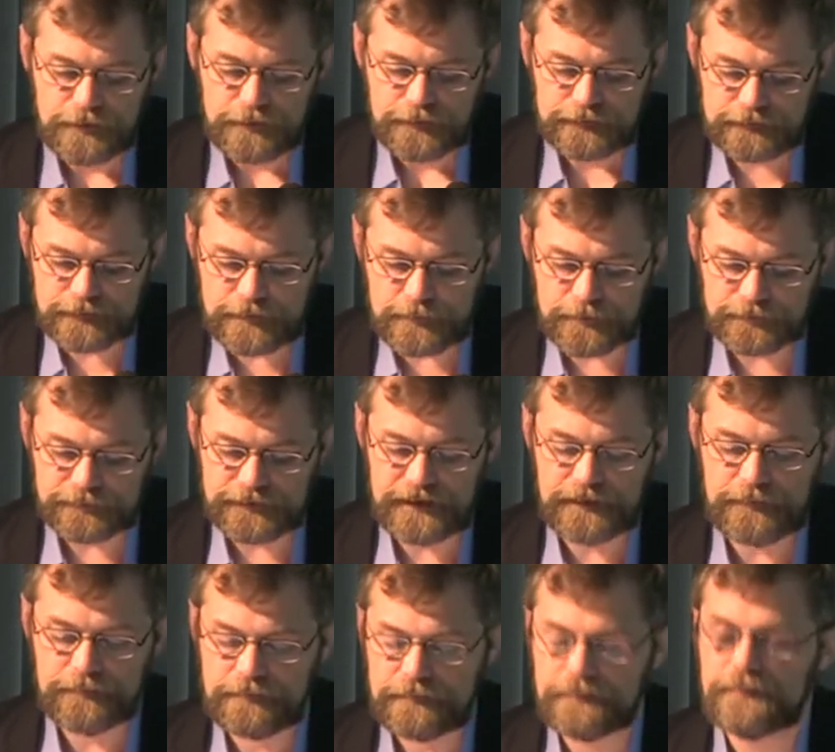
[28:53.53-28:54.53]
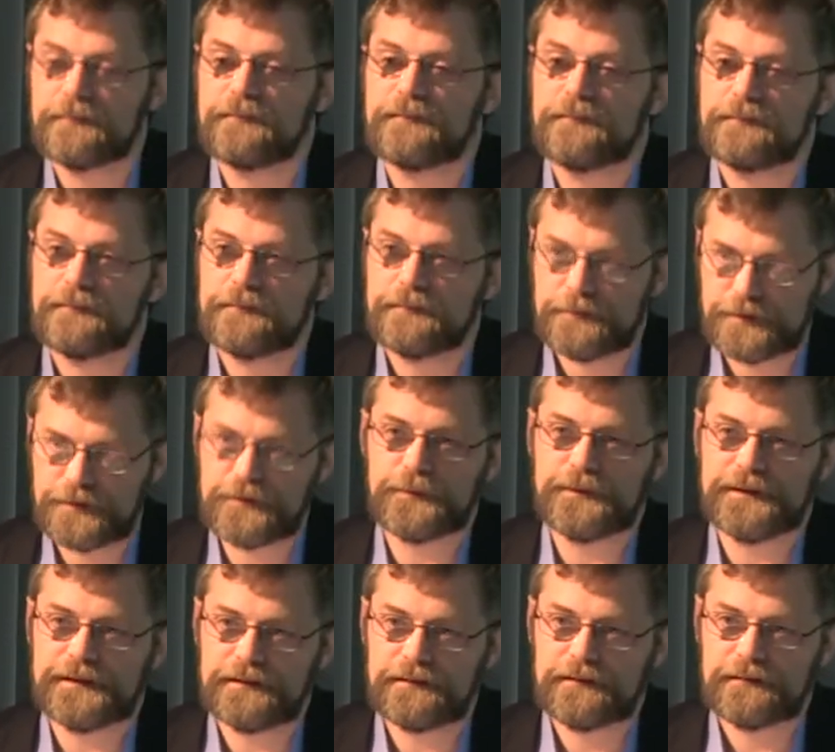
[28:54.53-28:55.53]
some of them
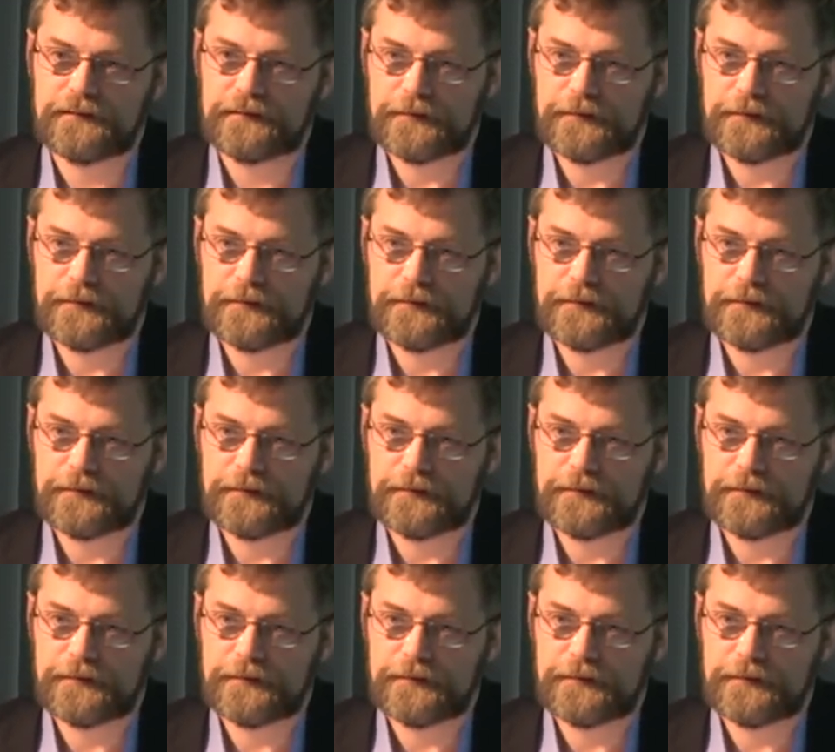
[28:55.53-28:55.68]
do it.